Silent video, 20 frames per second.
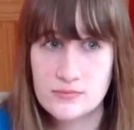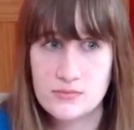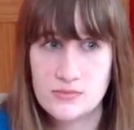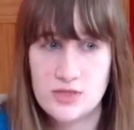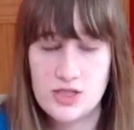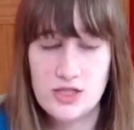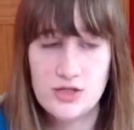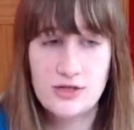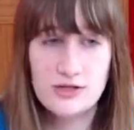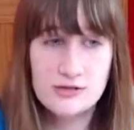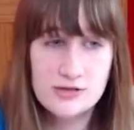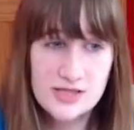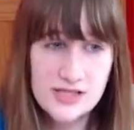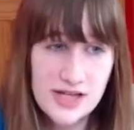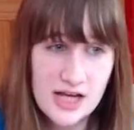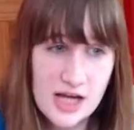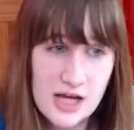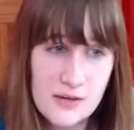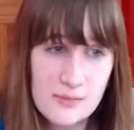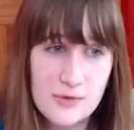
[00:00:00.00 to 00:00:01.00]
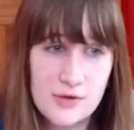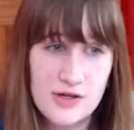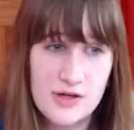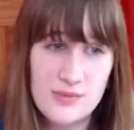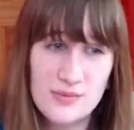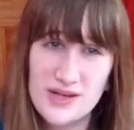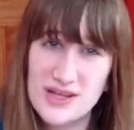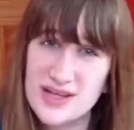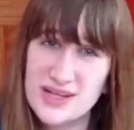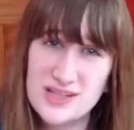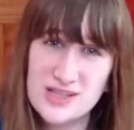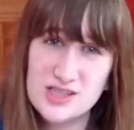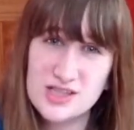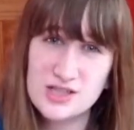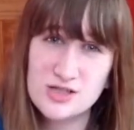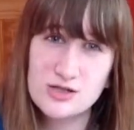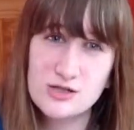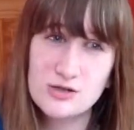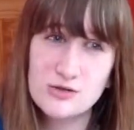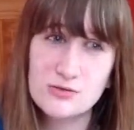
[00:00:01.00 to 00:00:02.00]
You hear his name, you hear what he can
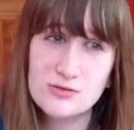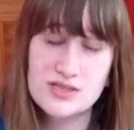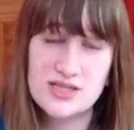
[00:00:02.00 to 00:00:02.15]
do,